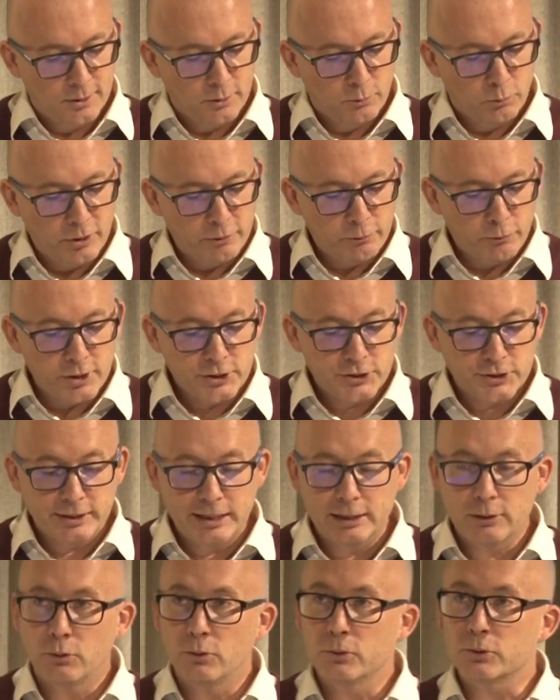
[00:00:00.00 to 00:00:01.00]
We've recently
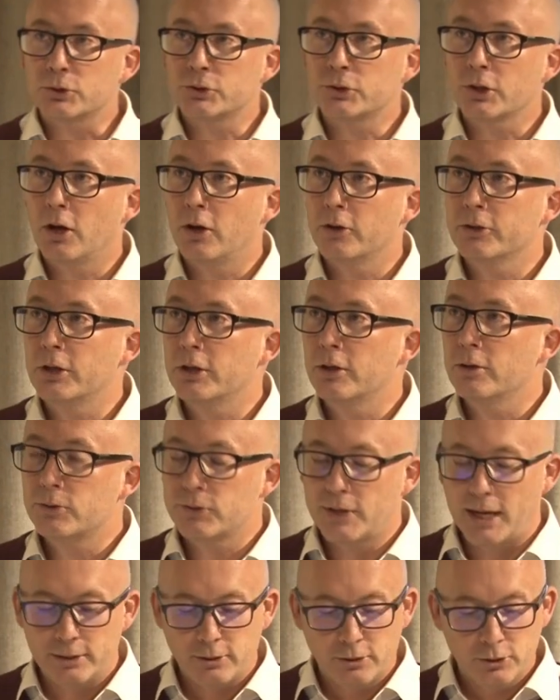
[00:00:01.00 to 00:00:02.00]
launched our new
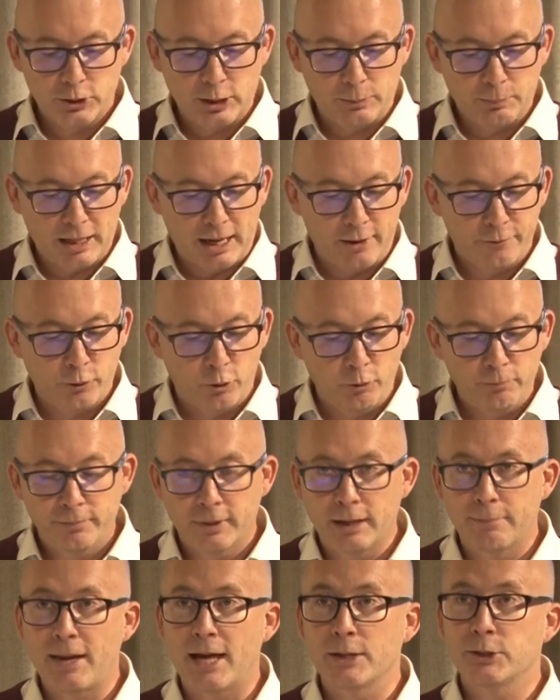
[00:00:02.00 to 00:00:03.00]
technology platform,
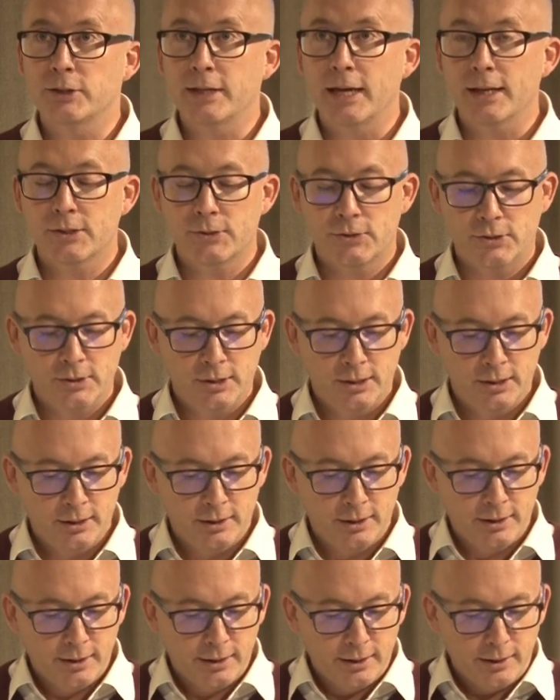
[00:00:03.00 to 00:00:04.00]
ImagineX,
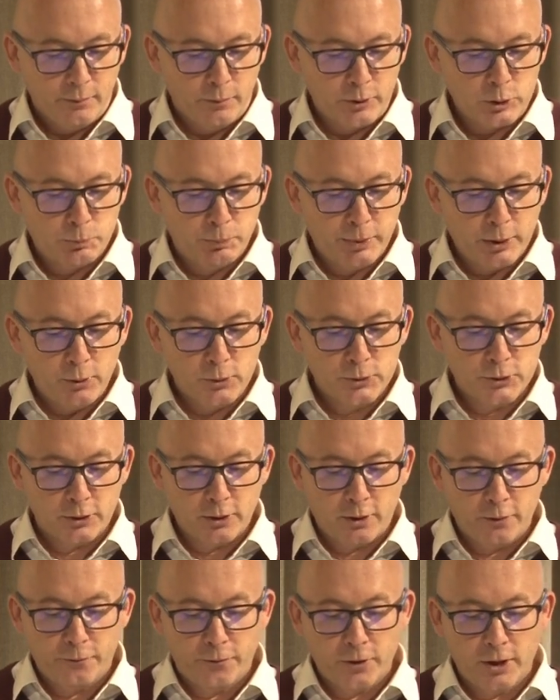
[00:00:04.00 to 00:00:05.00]
which builds on
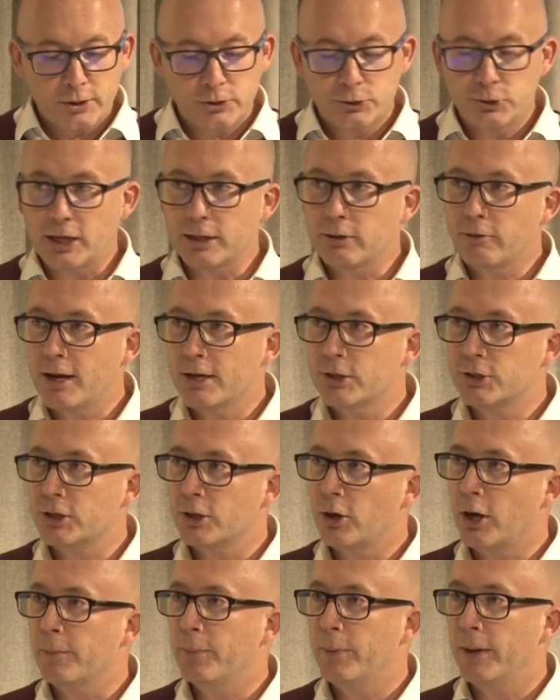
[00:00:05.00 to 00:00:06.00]
our first generation
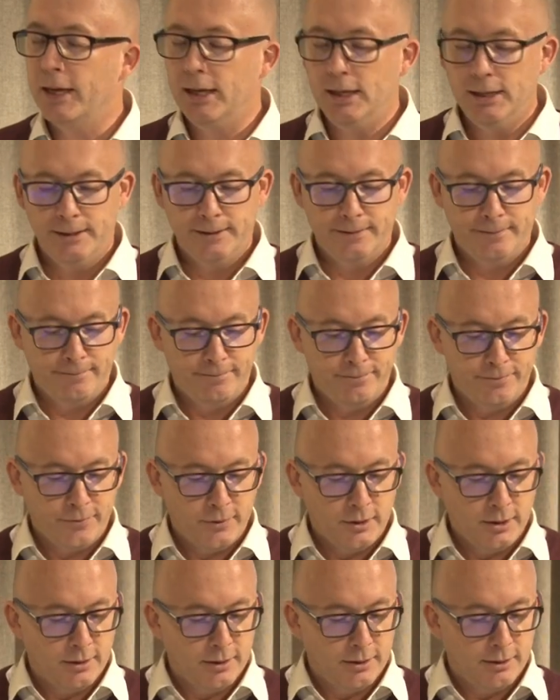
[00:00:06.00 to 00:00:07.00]
IP
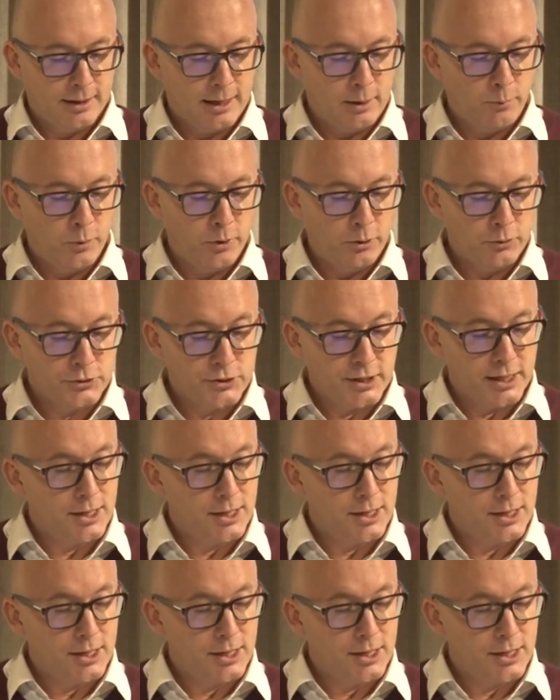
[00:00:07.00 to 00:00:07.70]
and will see